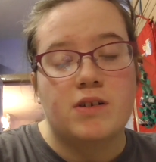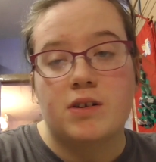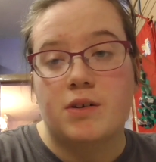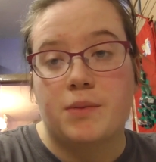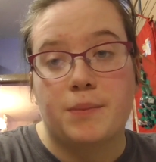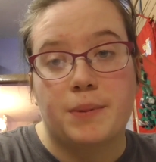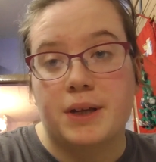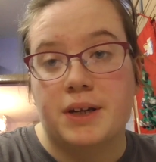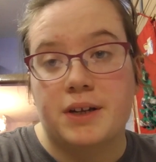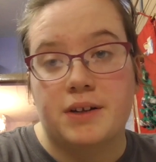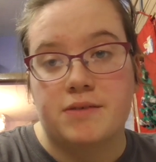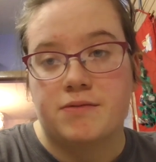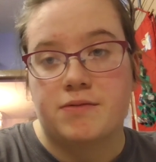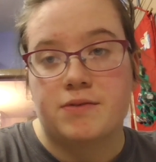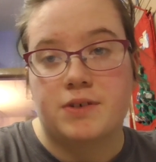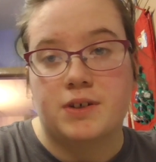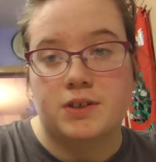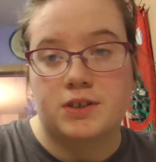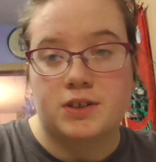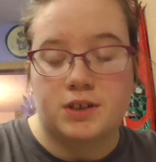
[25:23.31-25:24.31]
not putting
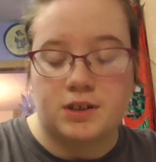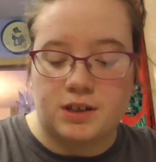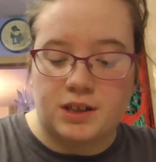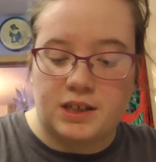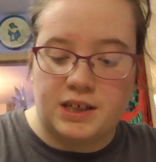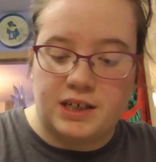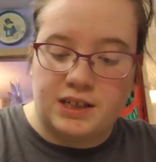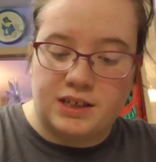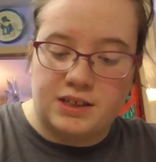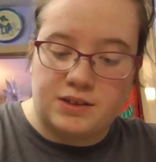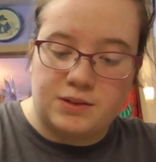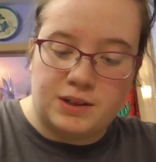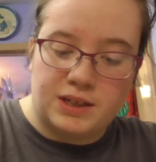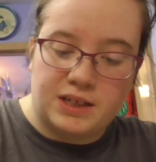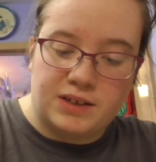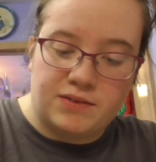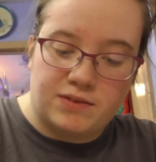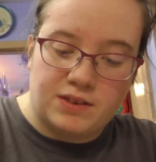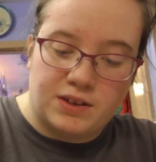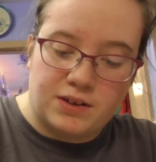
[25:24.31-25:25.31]
enough hot chocolate into
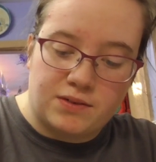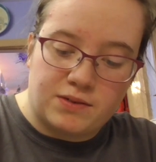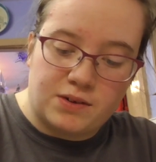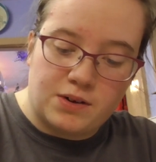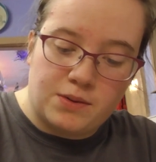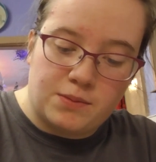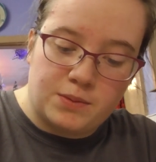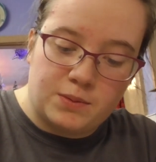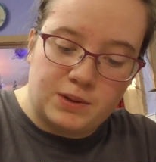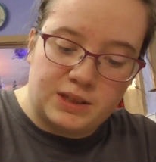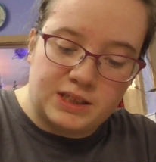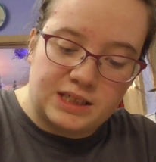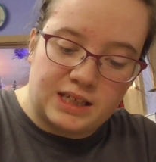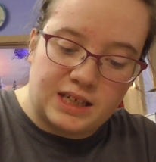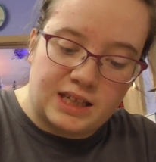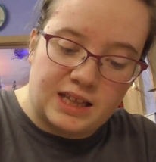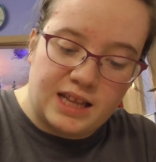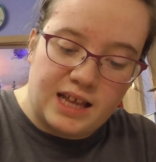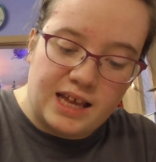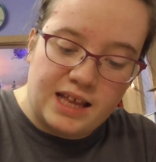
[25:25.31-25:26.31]
it even though I've got my whisk
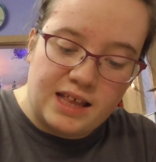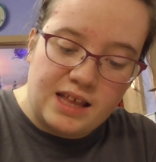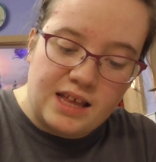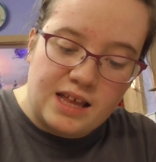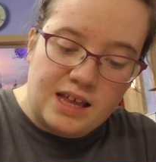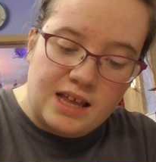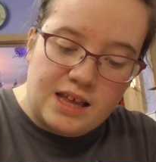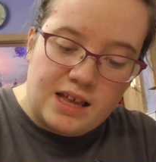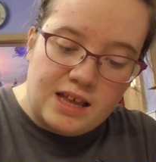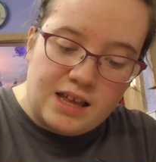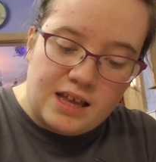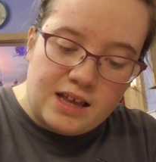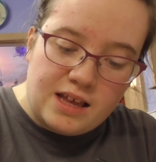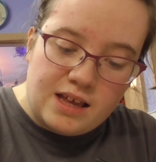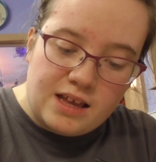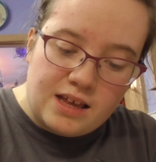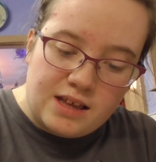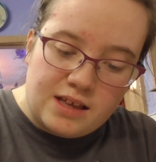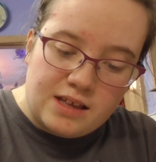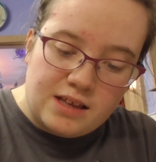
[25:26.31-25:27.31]
in there.
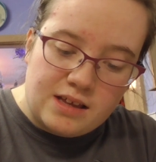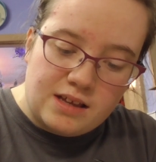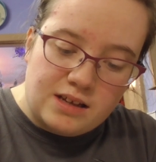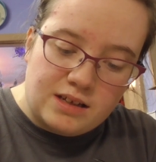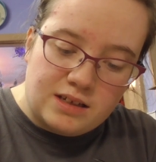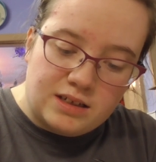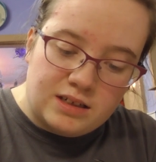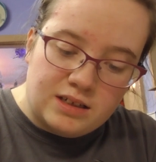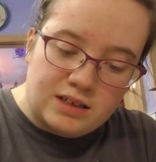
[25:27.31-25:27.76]
I